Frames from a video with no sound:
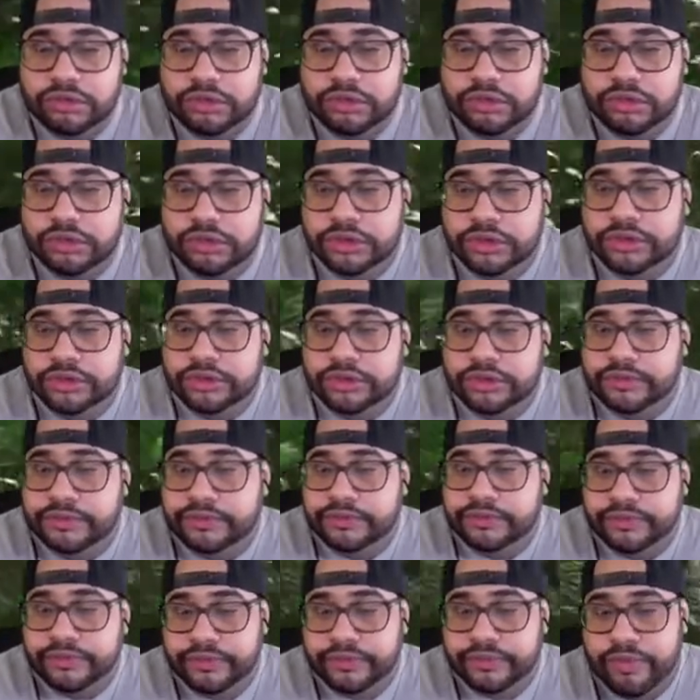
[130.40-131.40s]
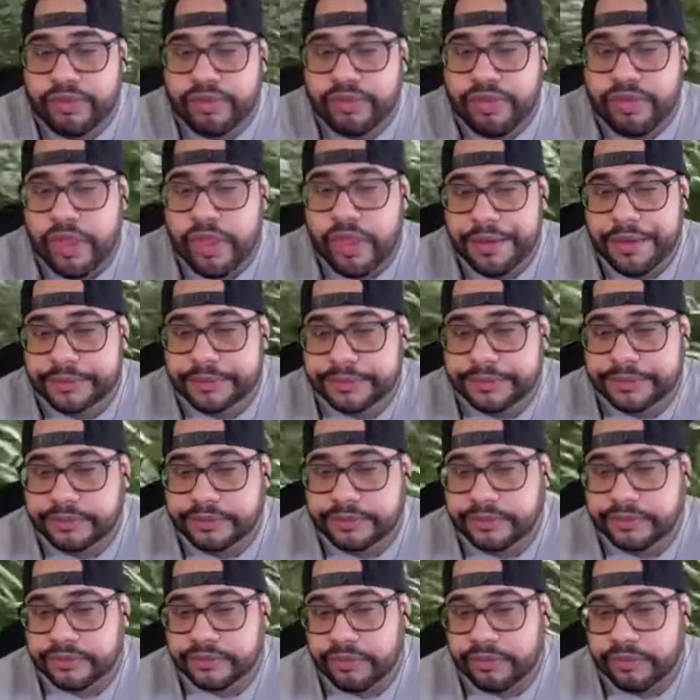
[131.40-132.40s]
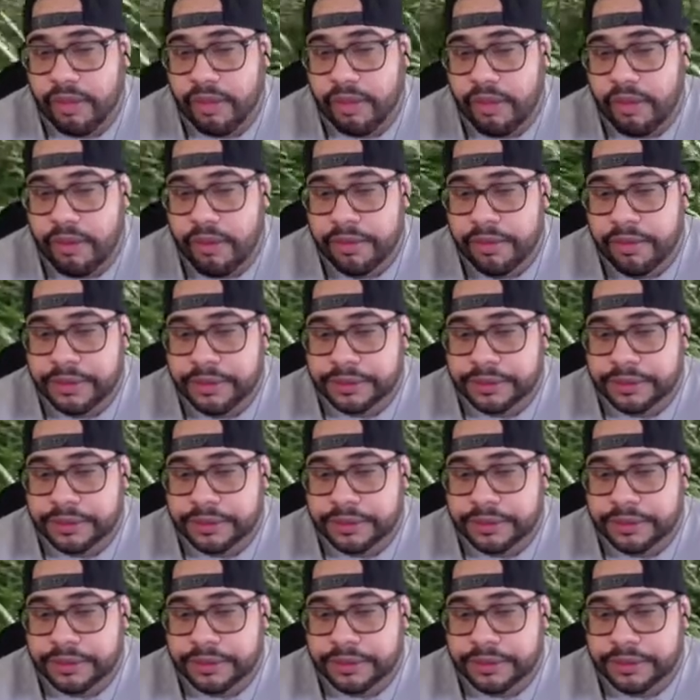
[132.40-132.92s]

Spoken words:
Nothing is said.